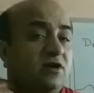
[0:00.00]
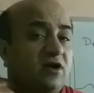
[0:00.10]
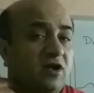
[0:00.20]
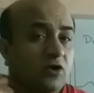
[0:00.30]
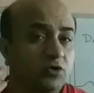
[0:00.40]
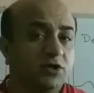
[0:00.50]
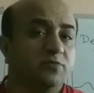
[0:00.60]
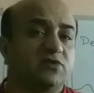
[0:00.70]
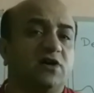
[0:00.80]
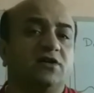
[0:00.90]
carotid
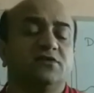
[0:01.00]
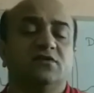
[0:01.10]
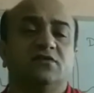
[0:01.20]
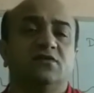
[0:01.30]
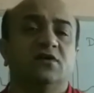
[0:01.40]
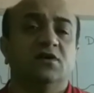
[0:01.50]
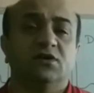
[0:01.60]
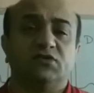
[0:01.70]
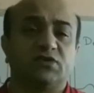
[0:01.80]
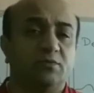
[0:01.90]
massage,
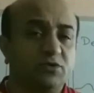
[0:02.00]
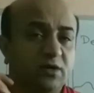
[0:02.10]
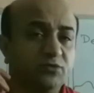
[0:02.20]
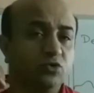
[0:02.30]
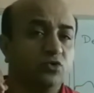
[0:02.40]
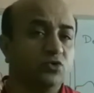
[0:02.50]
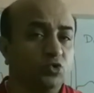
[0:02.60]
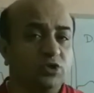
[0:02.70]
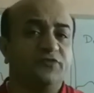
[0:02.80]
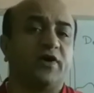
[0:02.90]
sometimes you do
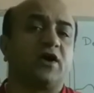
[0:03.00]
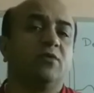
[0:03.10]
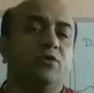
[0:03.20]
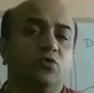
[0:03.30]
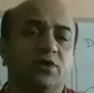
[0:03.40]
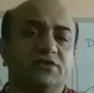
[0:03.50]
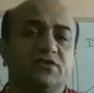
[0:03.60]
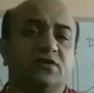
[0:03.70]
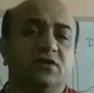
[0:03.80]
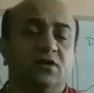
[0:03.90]
the vagal maneuvers
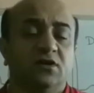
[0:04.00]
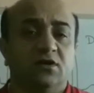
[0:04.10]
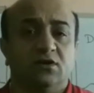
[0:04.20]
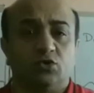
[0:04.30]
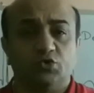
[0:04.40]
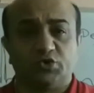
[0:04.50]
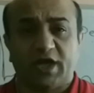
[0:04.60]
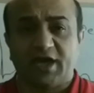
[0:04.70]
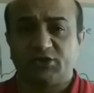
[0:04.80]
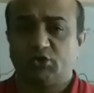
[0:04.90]
to
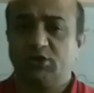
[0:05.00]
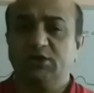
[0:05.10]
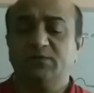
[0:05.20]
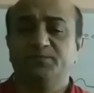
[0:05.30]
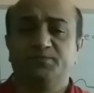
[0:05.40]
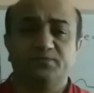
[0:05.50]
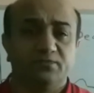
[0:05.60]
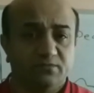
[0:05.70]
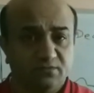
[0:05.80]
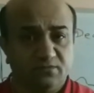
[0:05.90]
actually
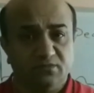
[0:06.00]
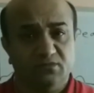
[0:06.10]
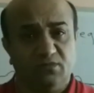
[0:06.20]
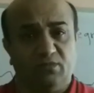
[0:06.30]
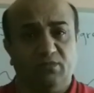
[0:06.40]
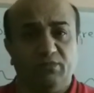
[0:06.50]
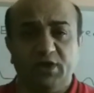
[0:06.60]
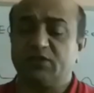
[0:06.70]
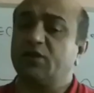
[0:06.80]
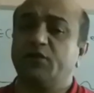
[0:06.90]

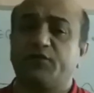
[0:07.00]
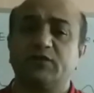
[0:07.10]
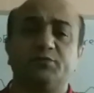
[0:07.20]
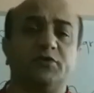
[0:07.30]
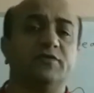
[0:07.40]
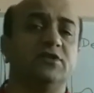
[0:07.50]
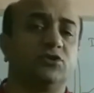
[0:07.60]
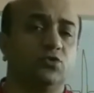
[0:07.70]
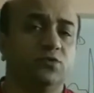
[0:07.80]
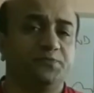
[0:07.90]
make the difference between the
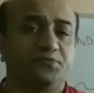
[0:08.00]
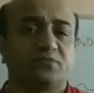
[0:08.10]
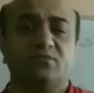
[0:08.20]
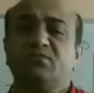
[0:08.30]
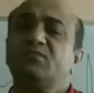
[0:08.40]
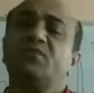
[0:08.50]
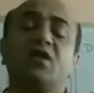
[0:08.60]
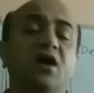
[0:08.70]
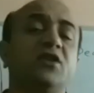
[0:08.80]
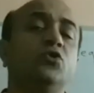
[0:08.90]
two,
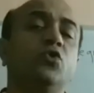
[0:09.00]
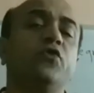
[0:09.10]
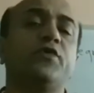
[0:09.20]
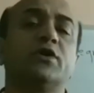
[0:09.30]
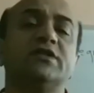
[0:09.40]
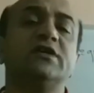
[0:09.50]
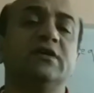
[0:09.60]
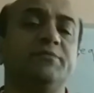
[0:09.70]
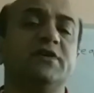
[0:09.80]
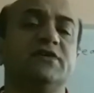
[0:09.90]
and you go for the
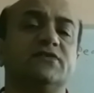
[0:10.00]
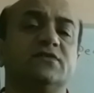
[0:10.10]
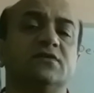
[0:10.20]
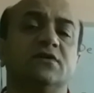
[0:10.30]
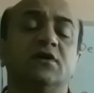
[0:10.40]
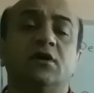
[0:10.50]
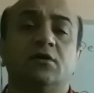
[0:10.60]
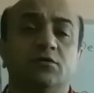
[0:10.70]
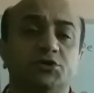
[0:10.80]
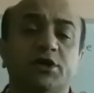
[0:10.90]
EPS,
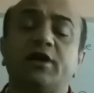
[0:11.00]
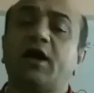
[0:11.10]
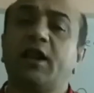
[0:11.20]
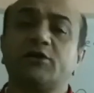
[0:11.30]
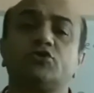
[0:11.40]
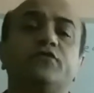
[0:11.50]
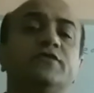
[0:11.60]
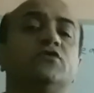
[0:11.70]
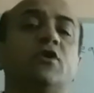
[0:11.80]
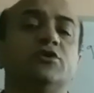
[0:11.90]
which are
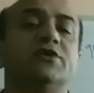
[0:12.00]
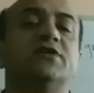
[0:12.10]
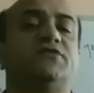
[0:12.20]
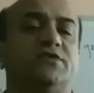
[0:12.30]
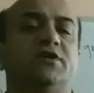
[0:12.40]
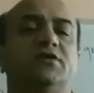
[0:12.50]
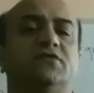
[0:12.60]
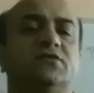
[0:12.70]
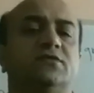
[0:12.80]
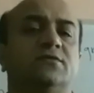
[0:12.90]
electrophysiological studies.